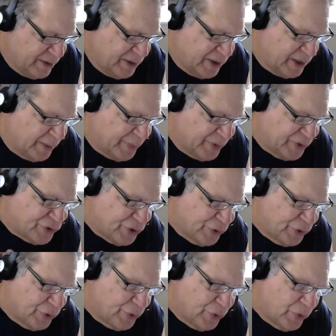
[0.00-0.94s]
Number
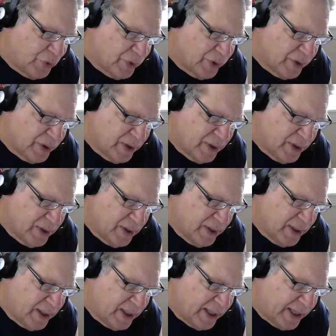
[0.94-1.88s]
two,
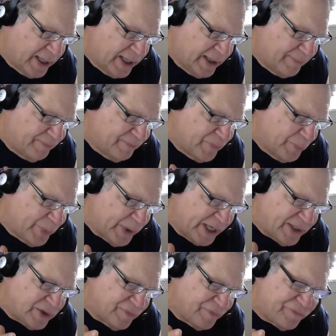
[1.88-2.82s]

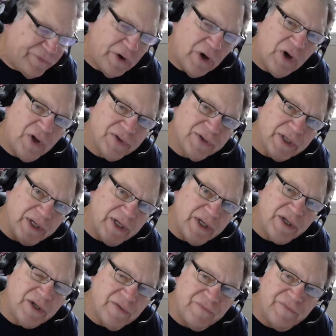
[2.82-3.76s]
by default, an
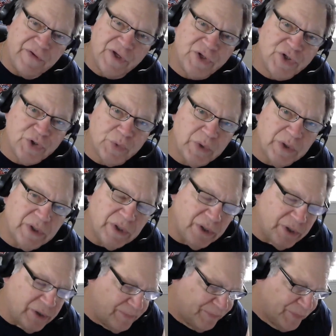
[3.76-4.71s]

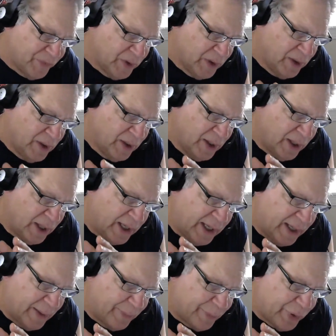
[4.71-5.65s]
individual
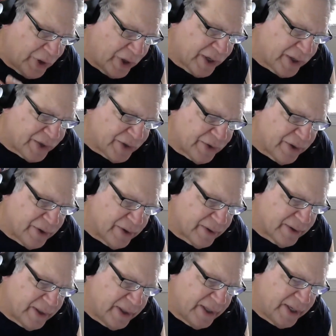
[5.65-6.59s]

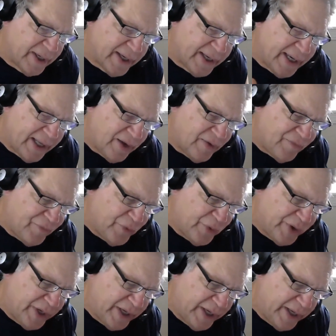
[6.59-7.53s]
partner in a
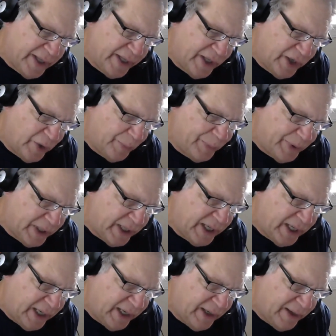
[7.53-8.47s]
California
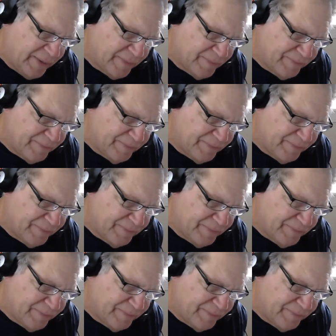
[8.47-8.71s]
LLP